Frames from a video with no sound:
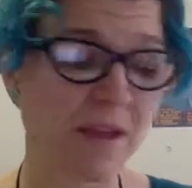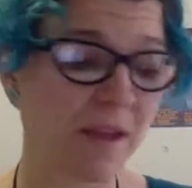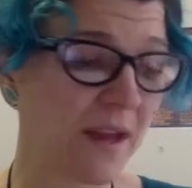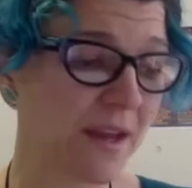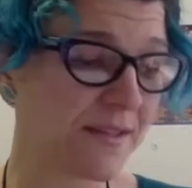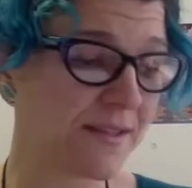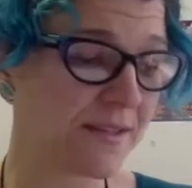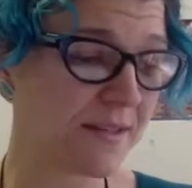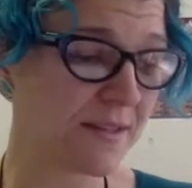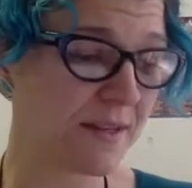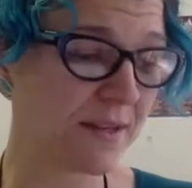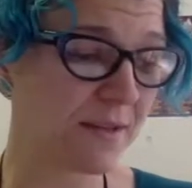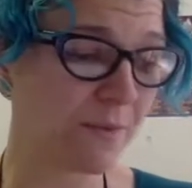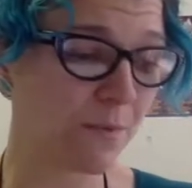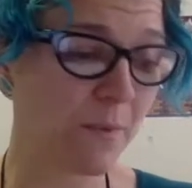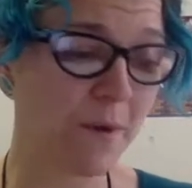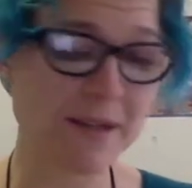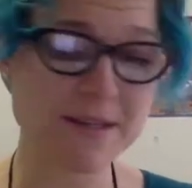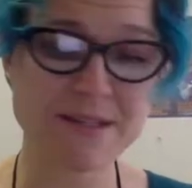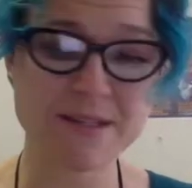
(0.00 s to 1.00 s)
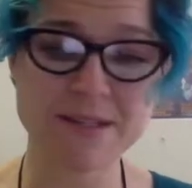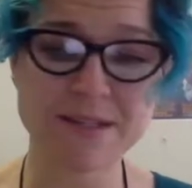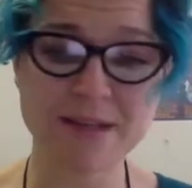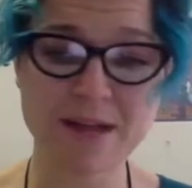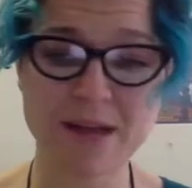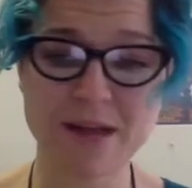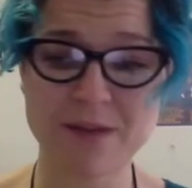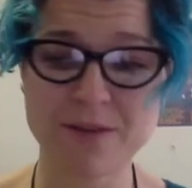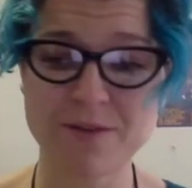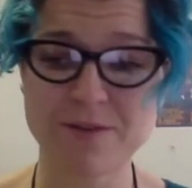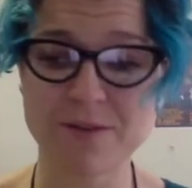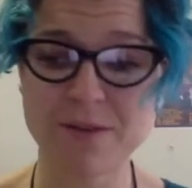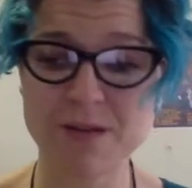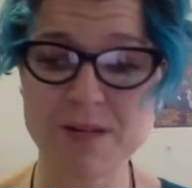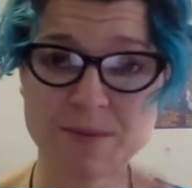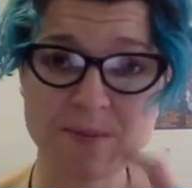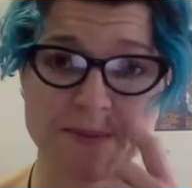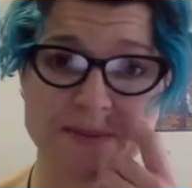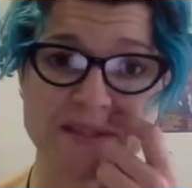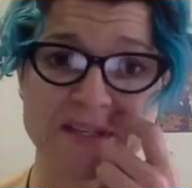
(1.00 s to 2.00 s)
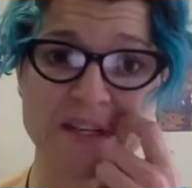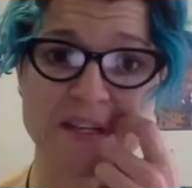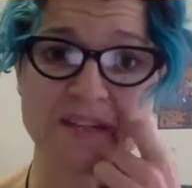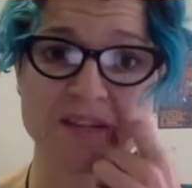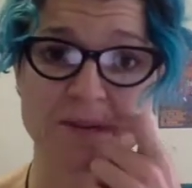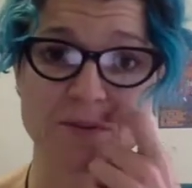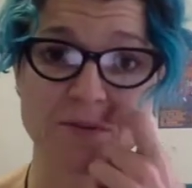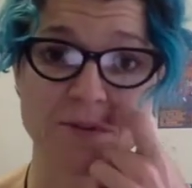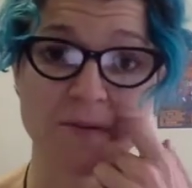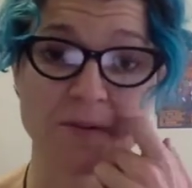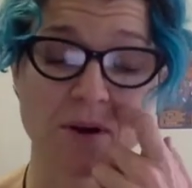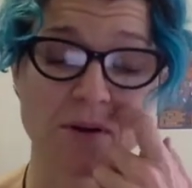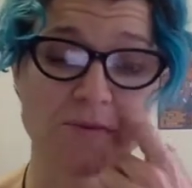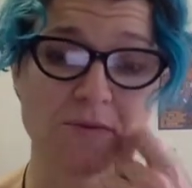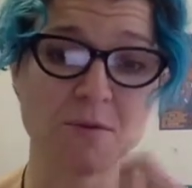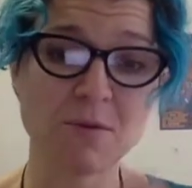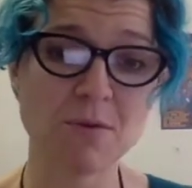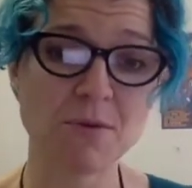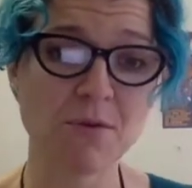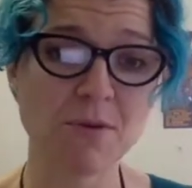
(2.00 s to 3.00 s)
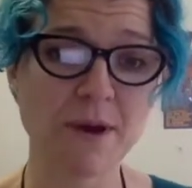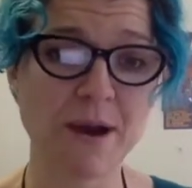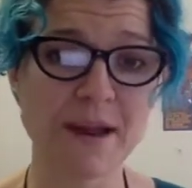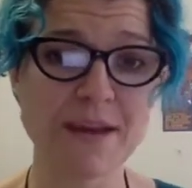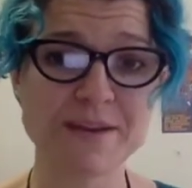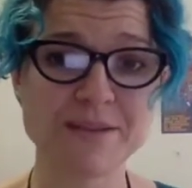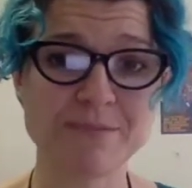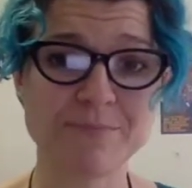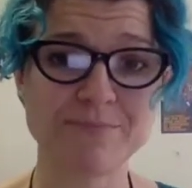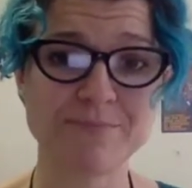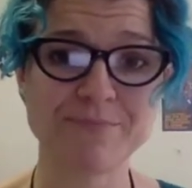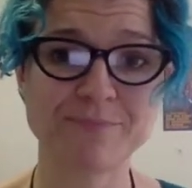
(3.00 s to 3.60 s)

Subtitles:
It's weighted at 30% of your overall grade.